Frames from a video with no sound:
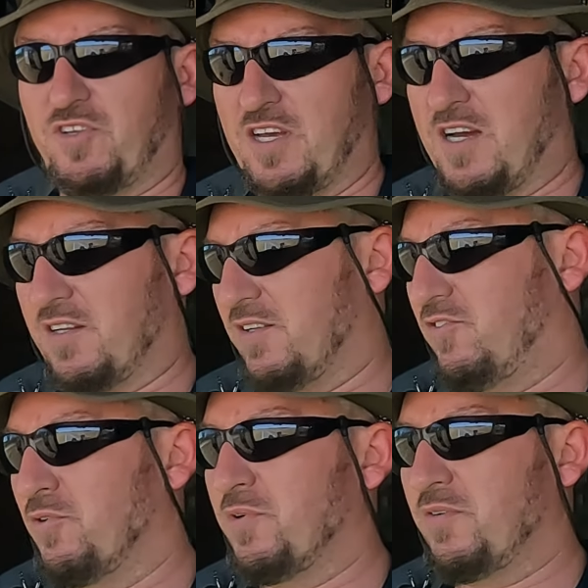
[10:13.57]
You
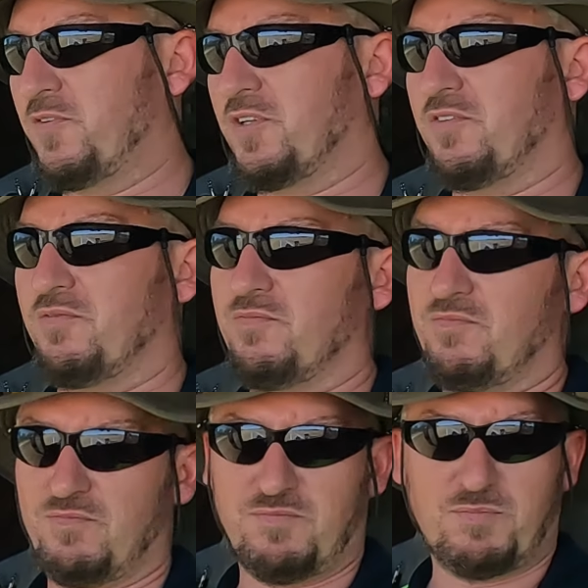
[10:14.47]
can't do anything
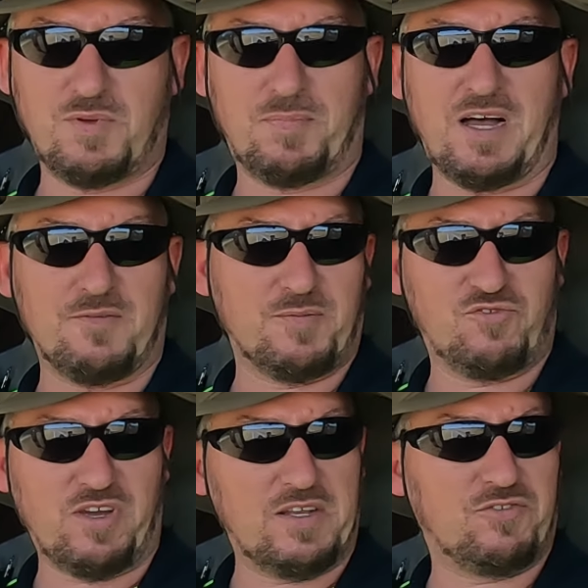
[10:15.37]
apart
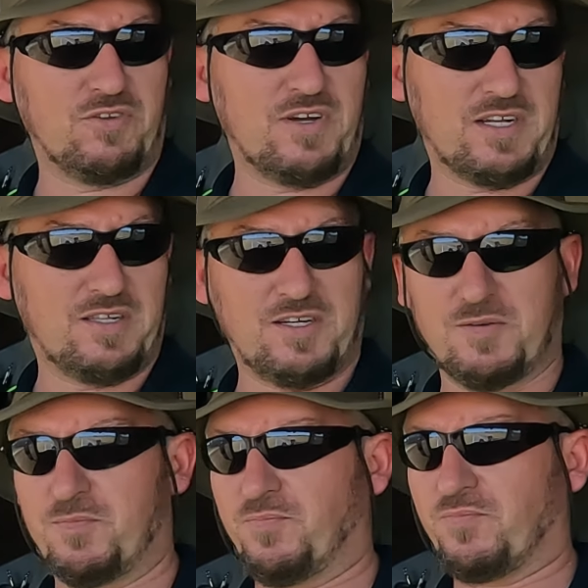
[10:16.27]
from change the light globe.